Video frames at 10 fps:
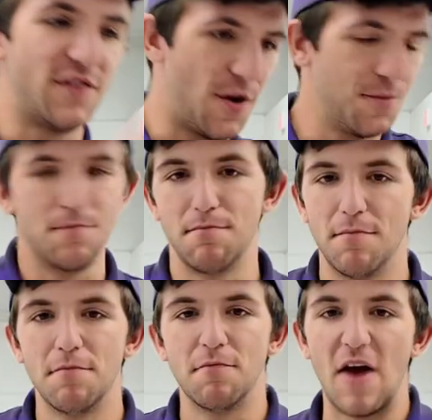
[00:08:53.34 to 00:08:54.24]
So,
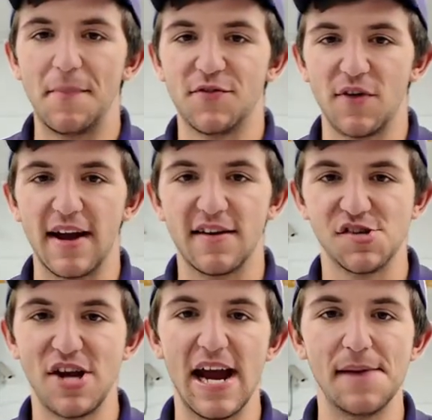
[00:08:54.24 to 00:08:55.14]
Rapid
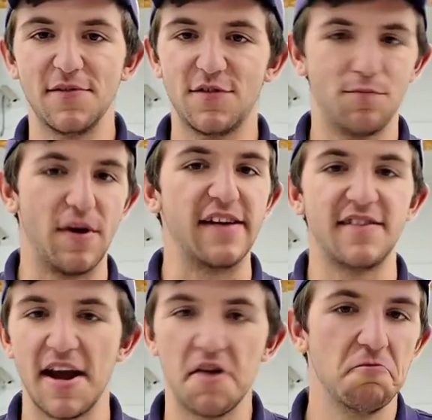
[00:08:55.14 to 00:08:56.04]
Strike jams,
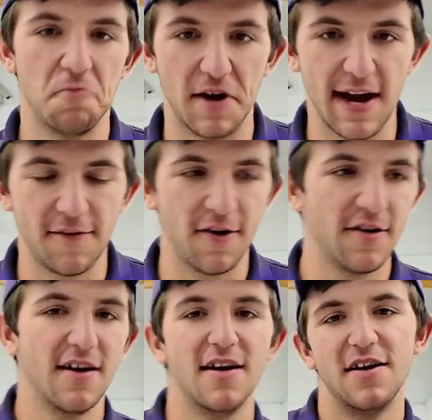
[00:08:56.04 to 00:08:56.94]
breaks down,
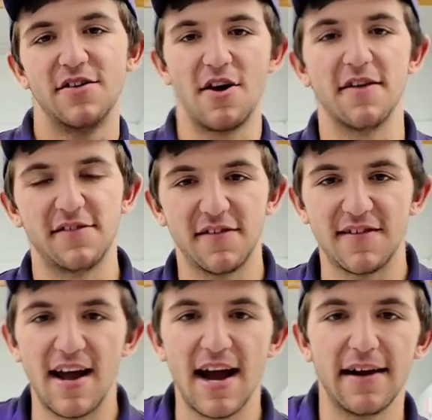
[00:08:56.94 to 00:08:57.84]
whatever, toss it to the
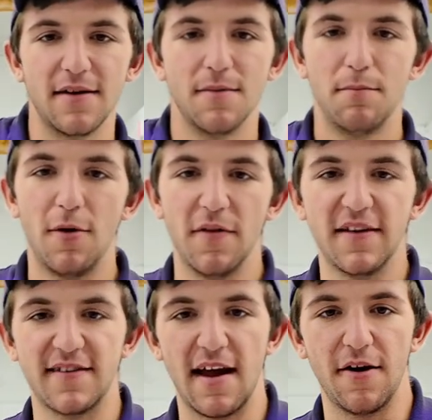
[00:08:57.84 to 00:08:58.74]
side, pull
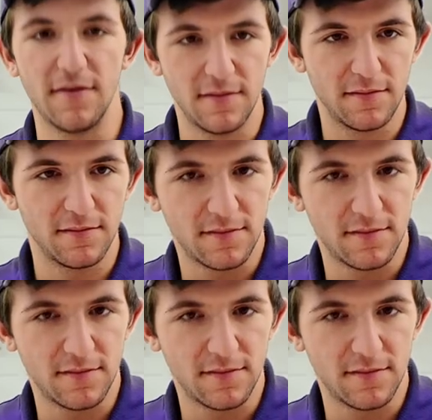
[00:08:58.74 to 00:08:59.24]
this out.